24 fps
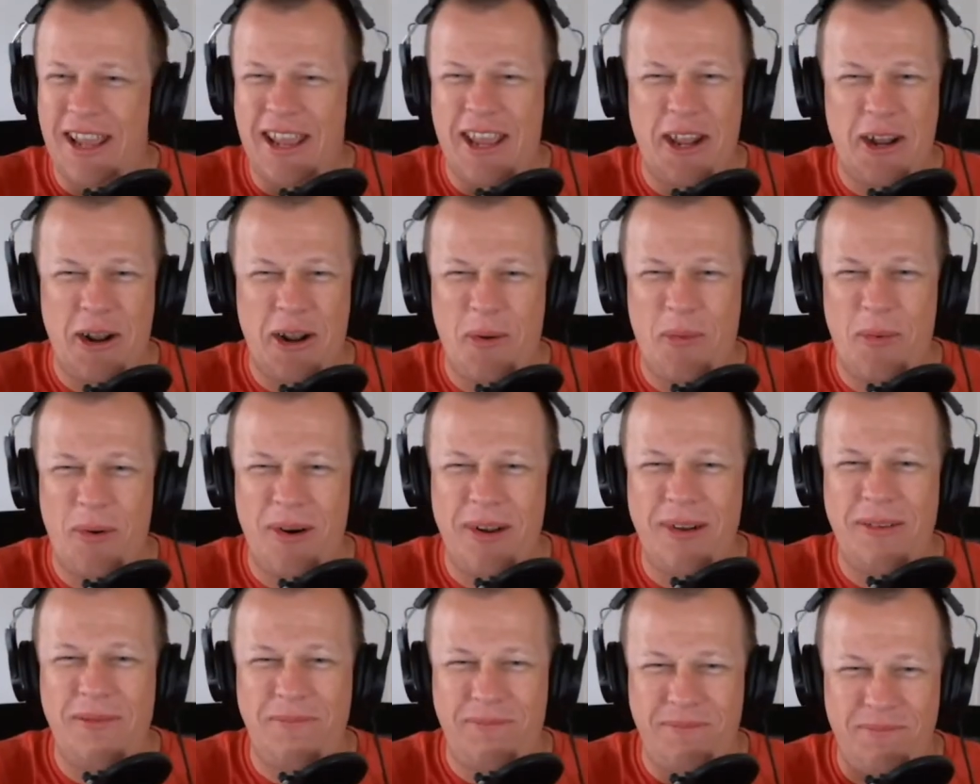yeah, you know
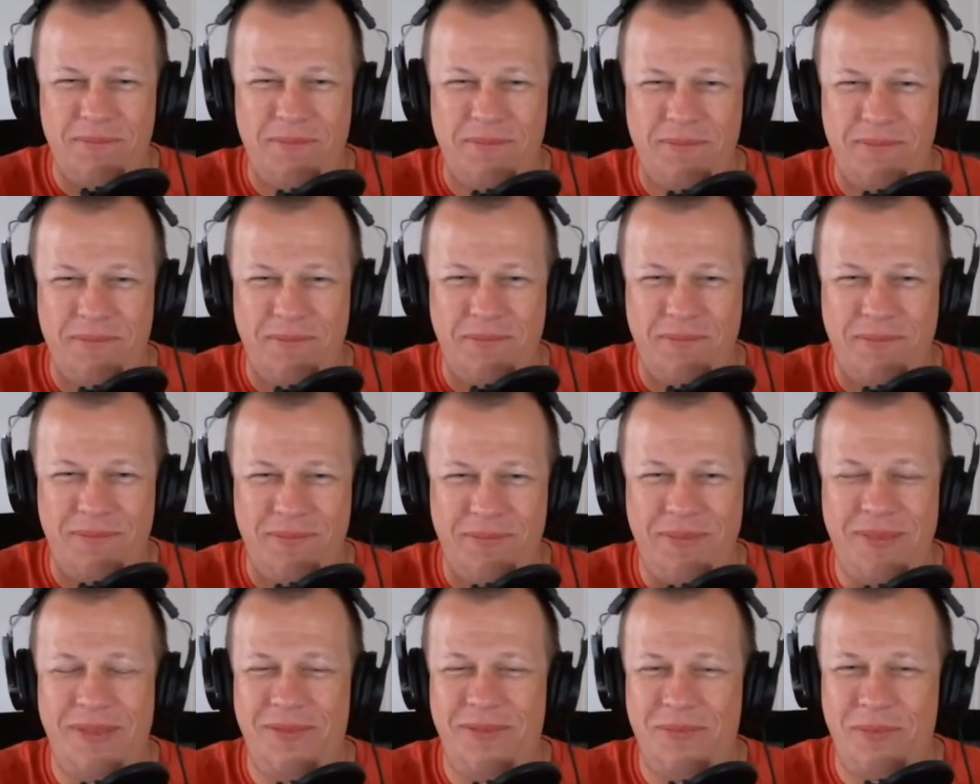what?
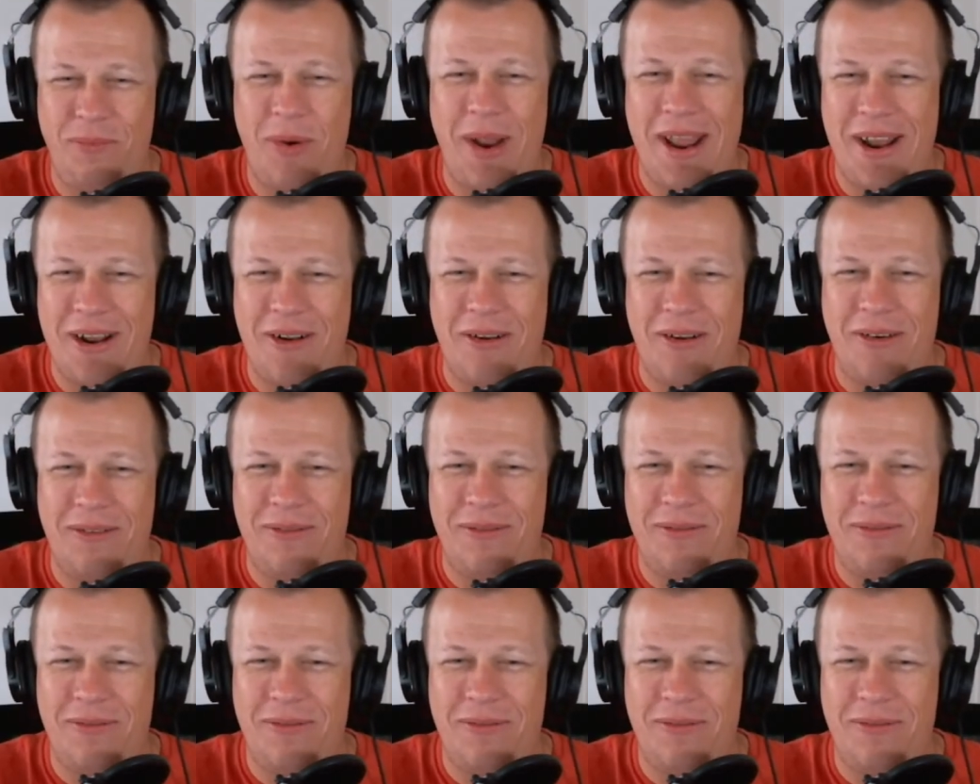We're not,